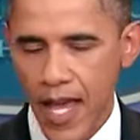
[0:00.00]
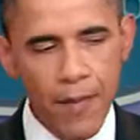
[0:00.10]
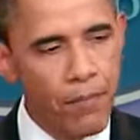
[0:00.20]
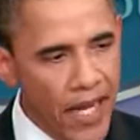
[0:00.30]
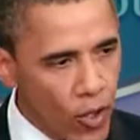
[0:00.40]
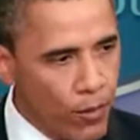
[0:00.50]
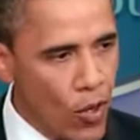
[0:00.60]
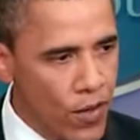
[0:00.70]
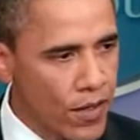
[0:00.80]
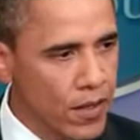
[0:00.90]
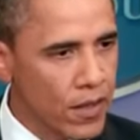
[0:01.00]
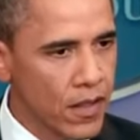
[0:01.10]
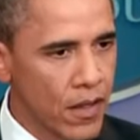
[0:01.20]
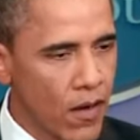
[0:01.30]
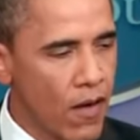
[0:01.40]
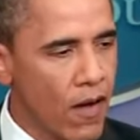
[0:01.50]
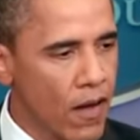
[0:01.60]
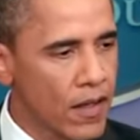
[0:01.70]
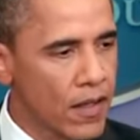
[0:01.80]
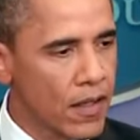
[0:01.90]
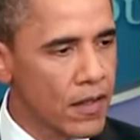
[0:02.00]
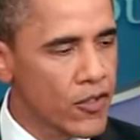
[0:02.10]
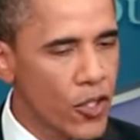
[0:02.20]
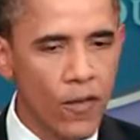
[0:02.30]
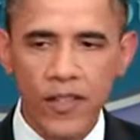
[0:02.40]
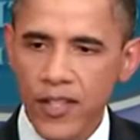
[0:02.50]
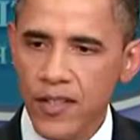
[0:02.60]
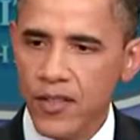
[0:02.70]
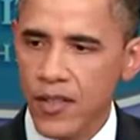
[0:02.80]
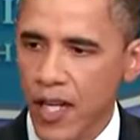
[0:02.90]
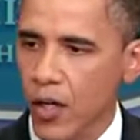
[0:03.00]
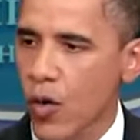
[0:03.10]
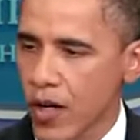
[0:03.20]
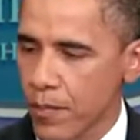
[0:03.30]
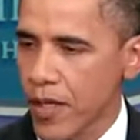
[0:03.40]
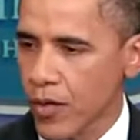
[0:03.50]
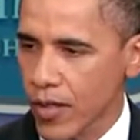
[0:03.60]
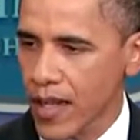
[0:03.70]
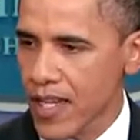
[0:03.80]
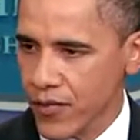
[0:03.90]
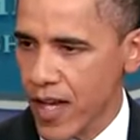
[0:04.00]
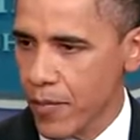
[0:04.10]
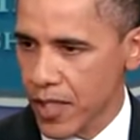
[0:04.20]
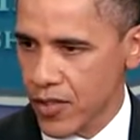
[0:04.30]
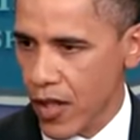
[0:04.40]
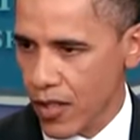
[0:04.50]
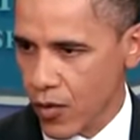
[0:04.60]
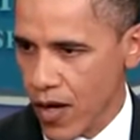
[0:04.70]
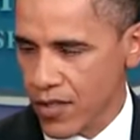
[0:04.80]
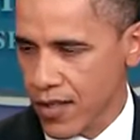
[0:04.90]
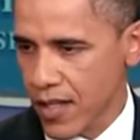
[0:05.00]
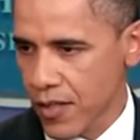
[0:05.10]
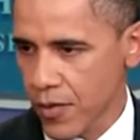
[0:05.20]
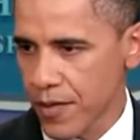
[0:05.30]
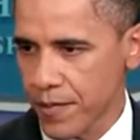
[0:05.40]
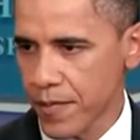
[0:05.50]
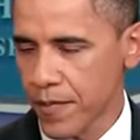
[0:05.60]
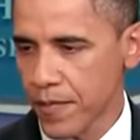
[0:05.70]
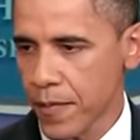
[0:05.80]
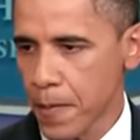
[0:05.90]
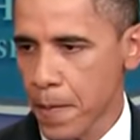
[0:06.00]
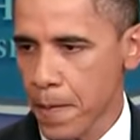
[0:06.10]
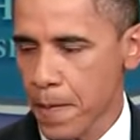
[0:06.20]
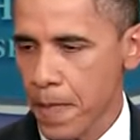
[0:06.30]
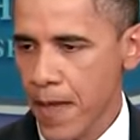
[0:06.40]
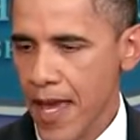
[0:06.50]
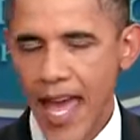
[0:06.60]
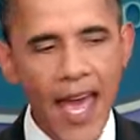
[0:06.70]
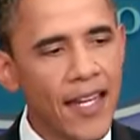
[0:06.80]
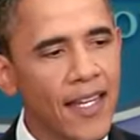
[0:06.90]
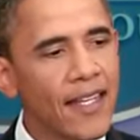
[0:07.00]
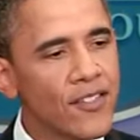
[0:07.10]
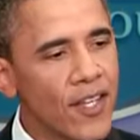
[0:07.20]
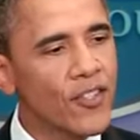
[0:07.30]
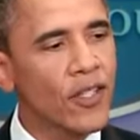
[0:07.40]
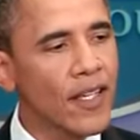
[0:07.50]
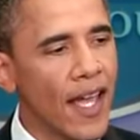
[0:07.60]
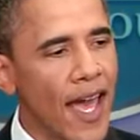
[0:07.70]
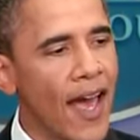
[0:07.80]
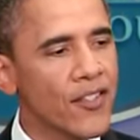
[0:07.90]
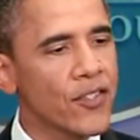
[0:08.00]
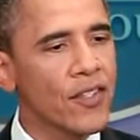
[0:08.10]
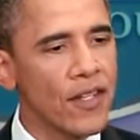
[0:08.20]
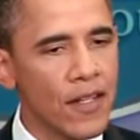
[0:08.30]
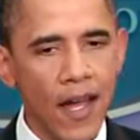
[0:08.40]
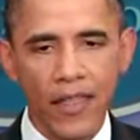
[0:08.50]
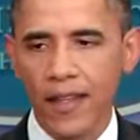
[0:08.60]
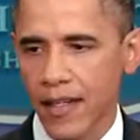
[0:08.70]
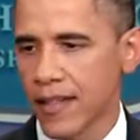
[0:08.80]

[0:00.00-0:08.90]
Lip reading: a bigger burden on services that are going to middle-class families all across the country. And it essentially asks nothing